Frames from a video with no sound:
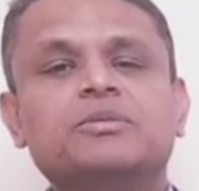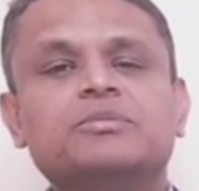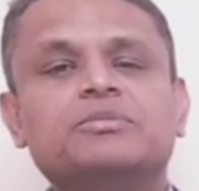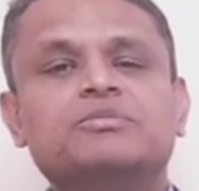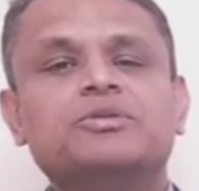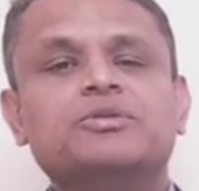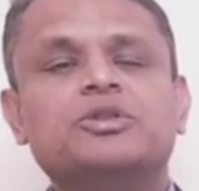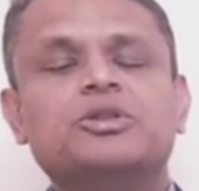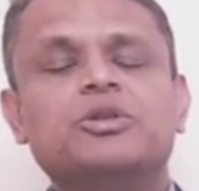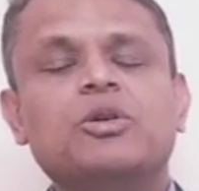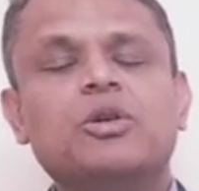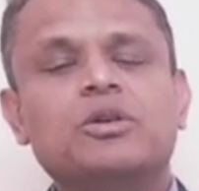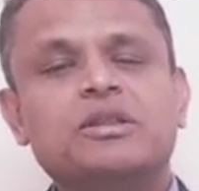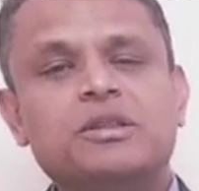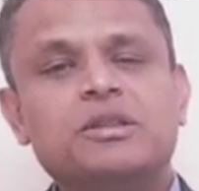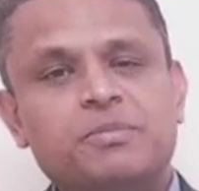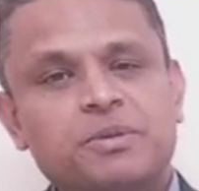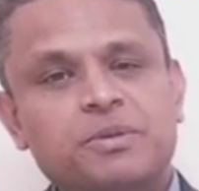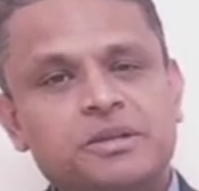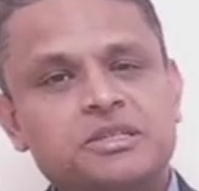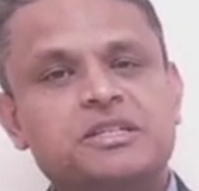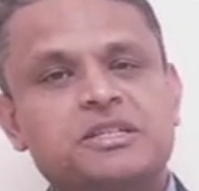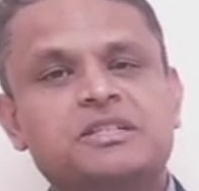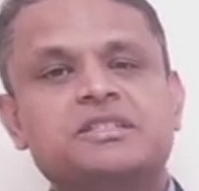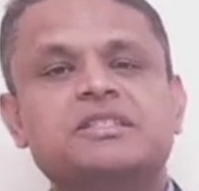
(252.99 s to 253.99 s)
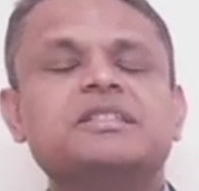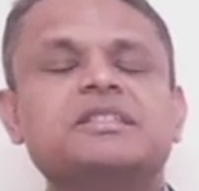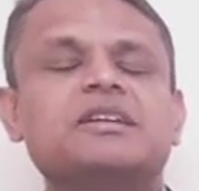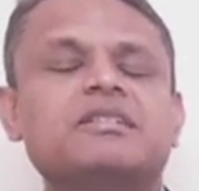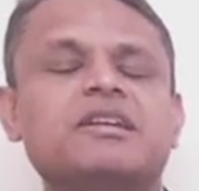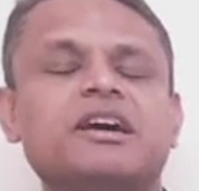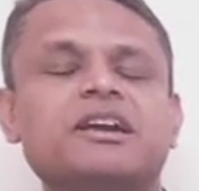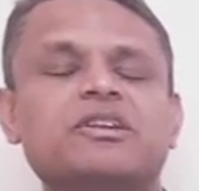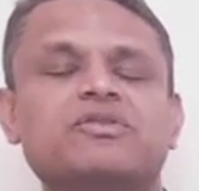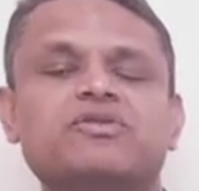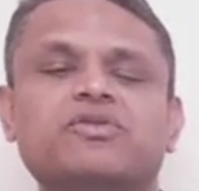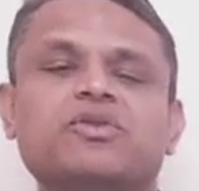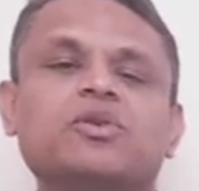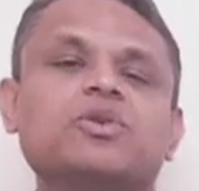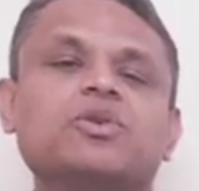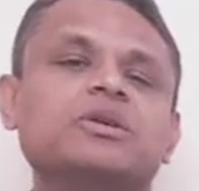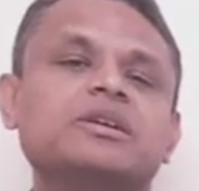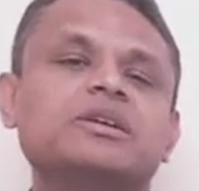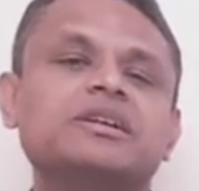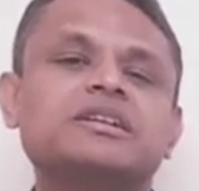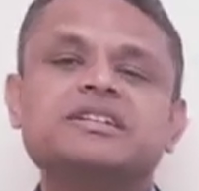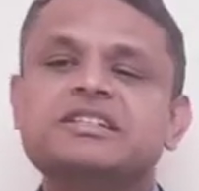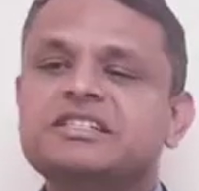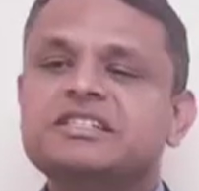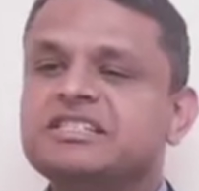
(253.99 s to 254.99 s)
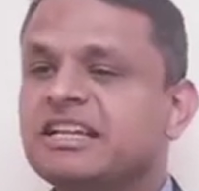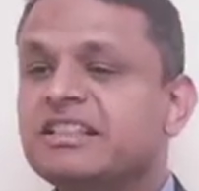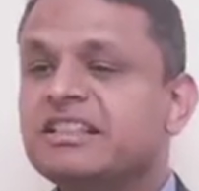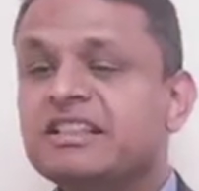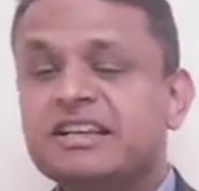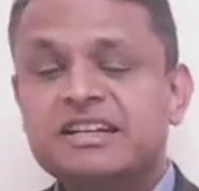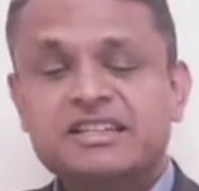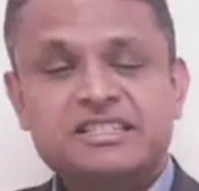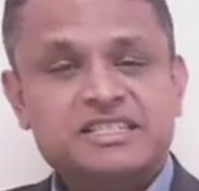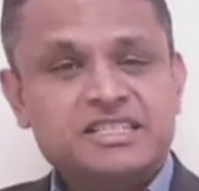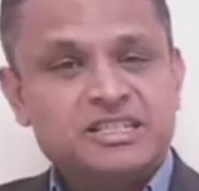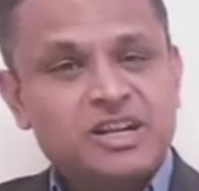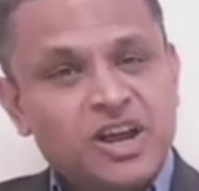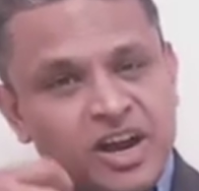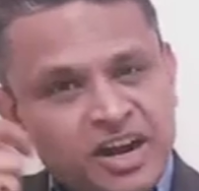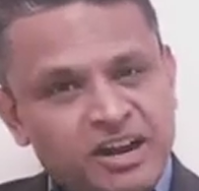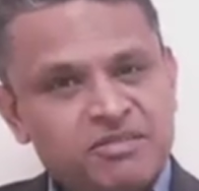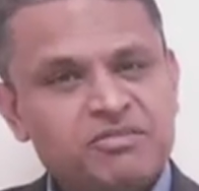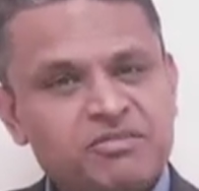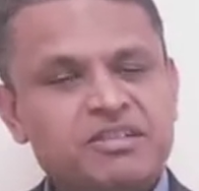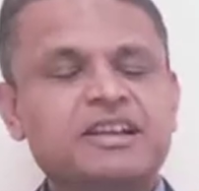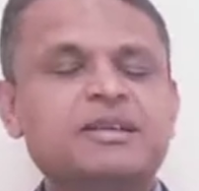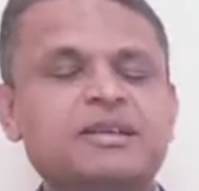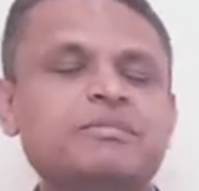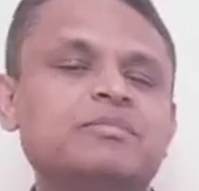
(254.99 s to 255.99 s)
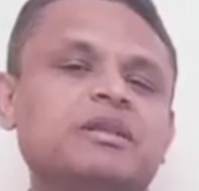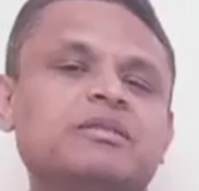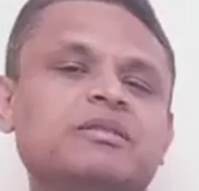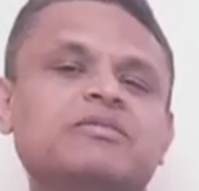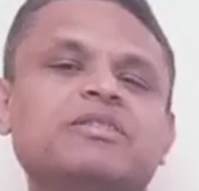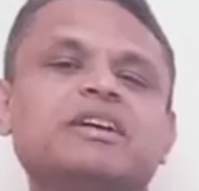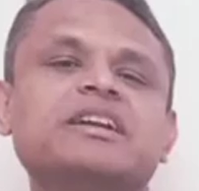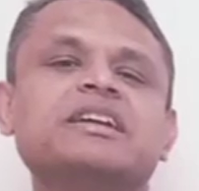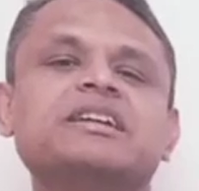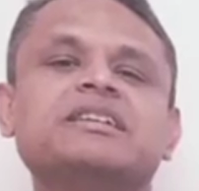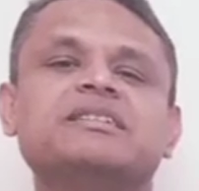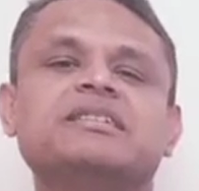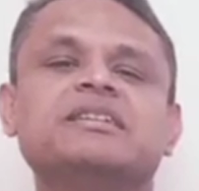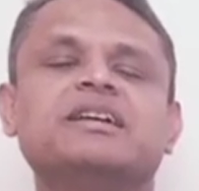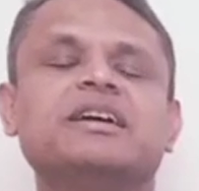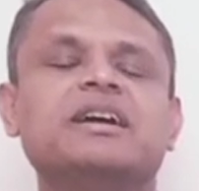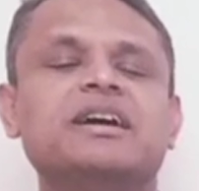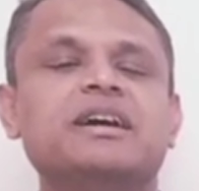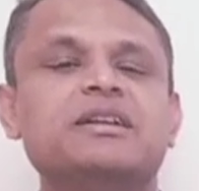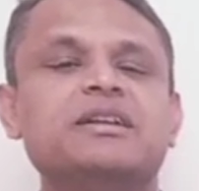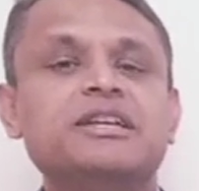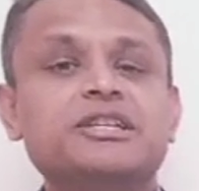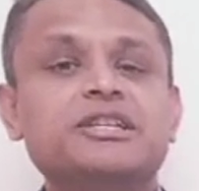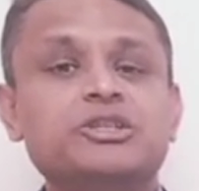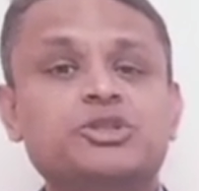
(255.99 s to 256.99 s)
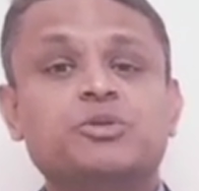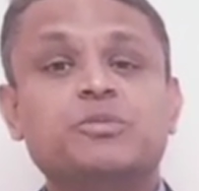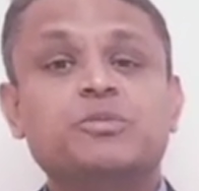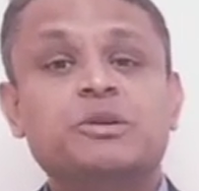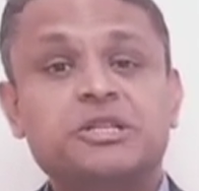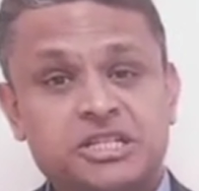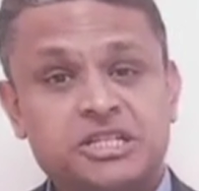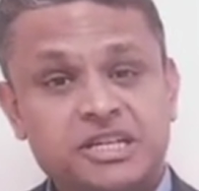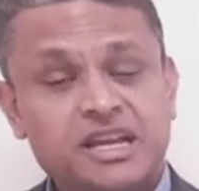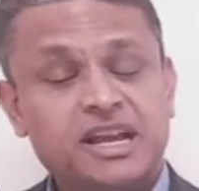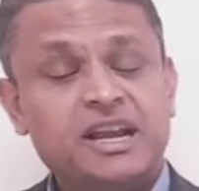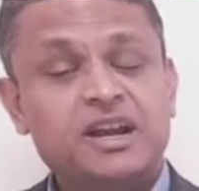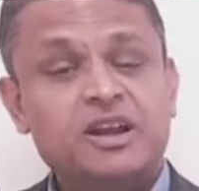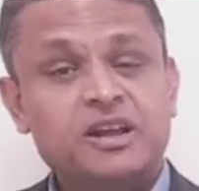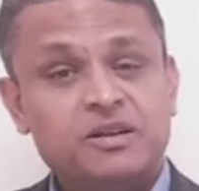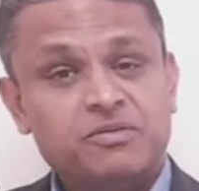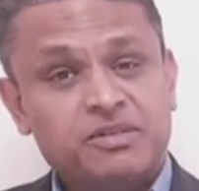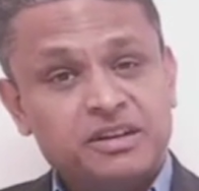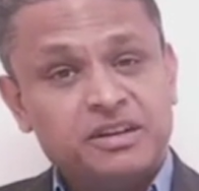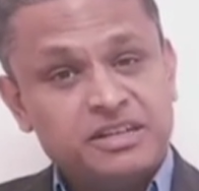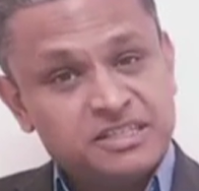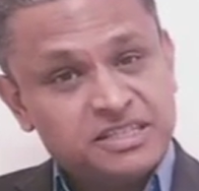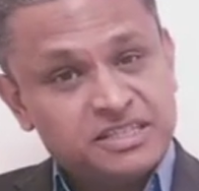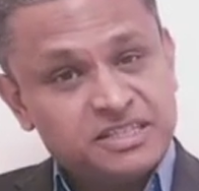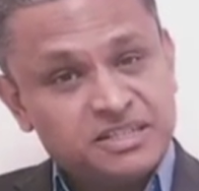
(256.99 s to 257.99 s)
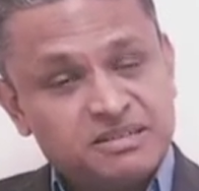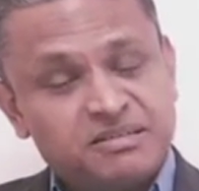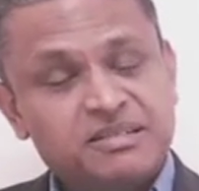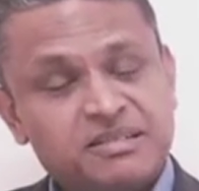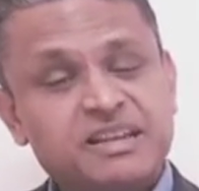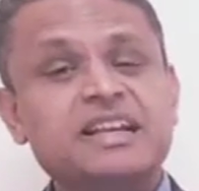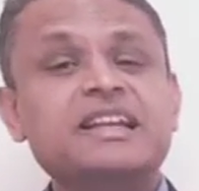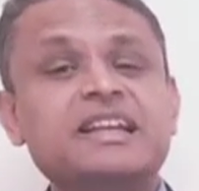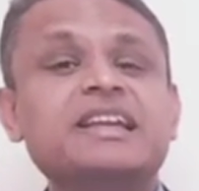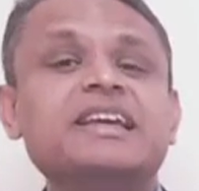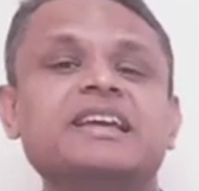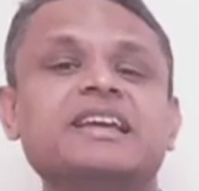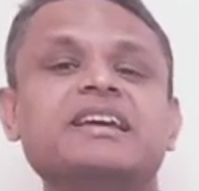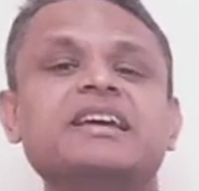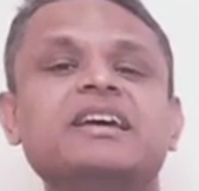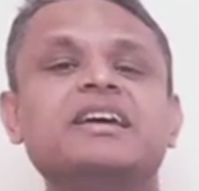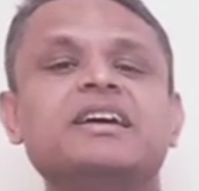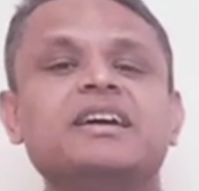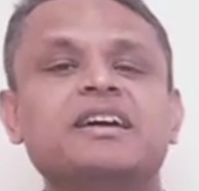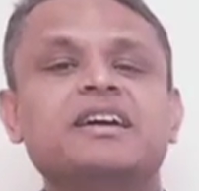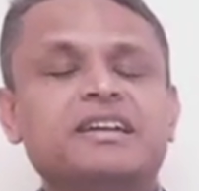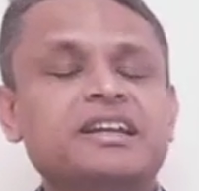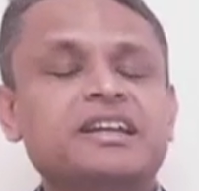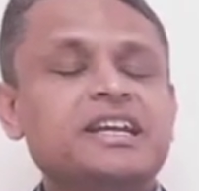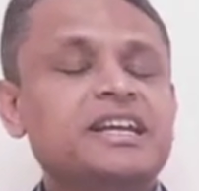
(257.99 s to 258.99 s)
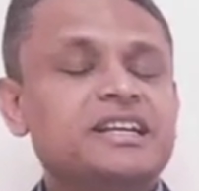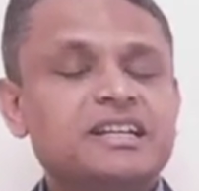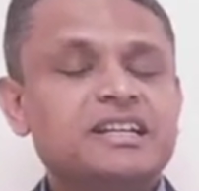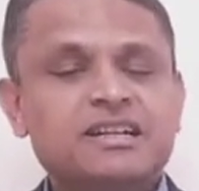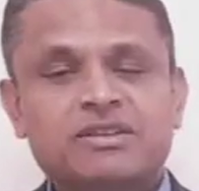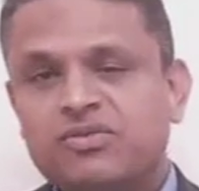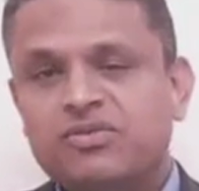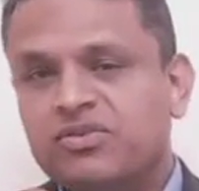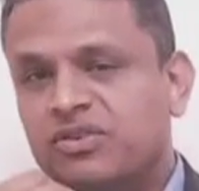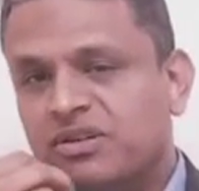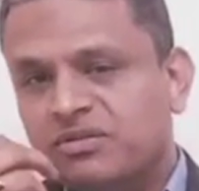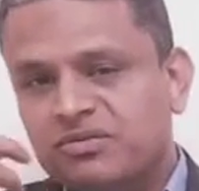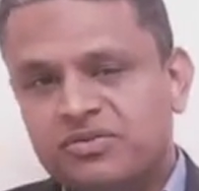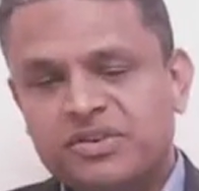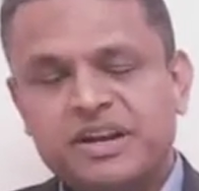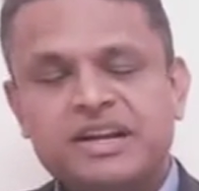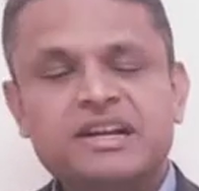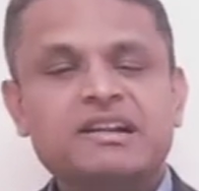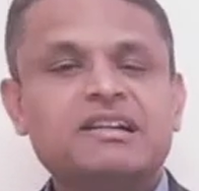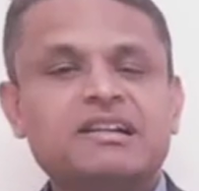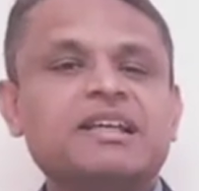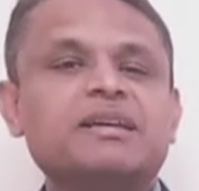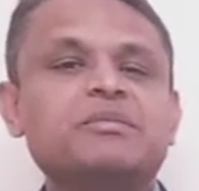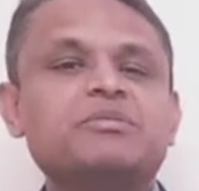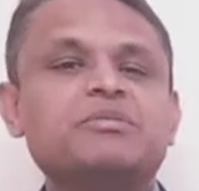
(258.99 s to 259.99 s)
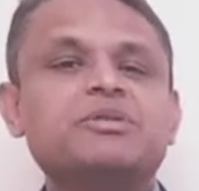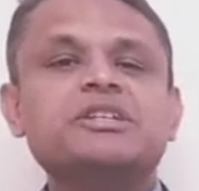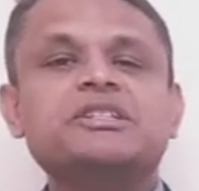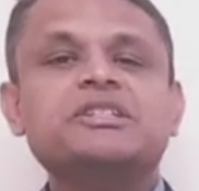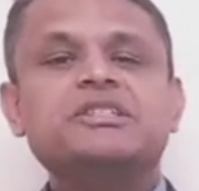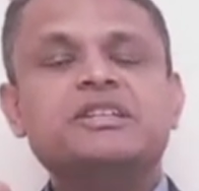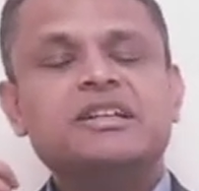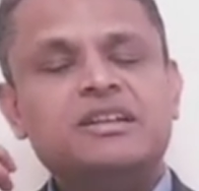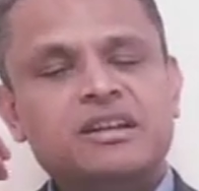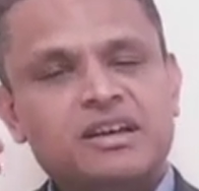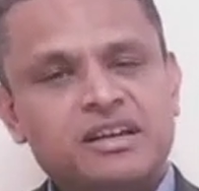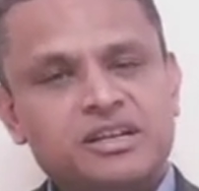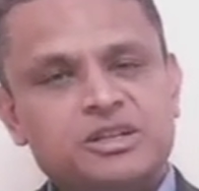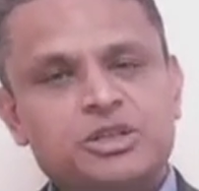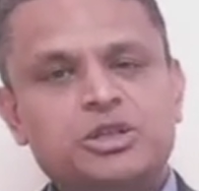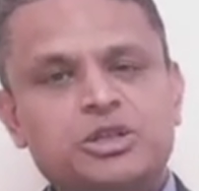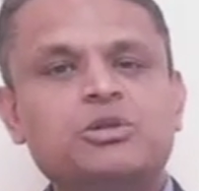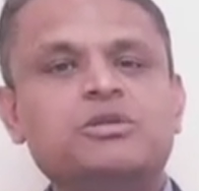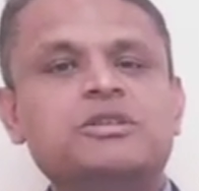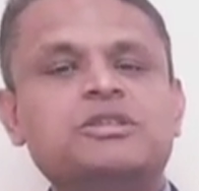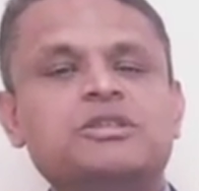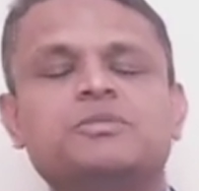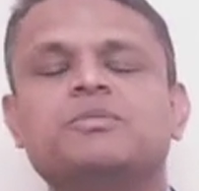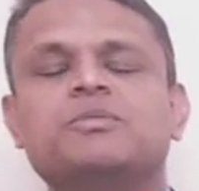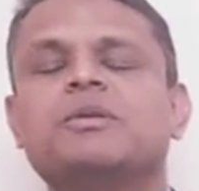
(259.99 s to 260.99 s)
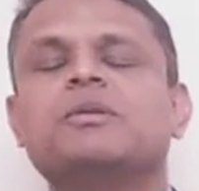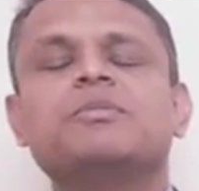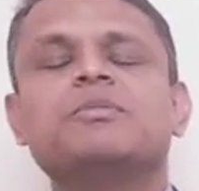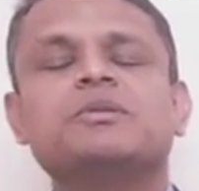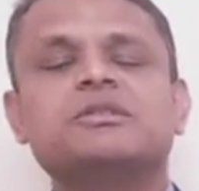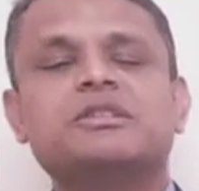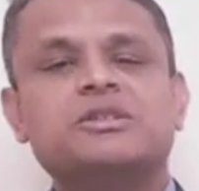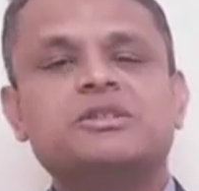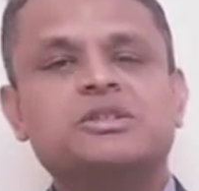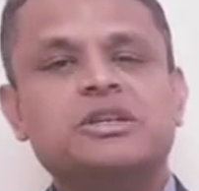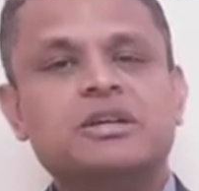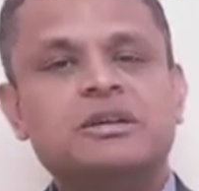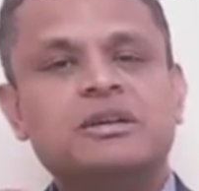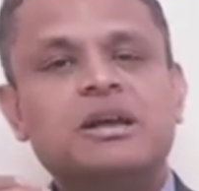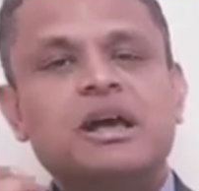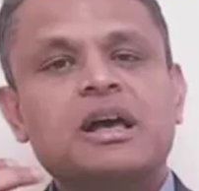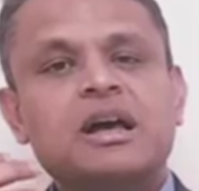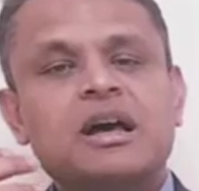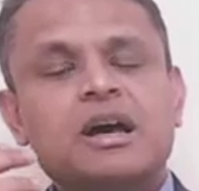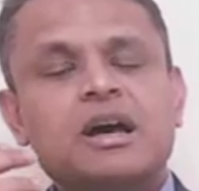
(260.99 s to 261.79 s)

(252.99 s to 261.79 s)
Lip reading: store the pictures at the right folders, and then it's not available when it needs to be shared, or when it's really needed for freight claim reason or insurance purposes or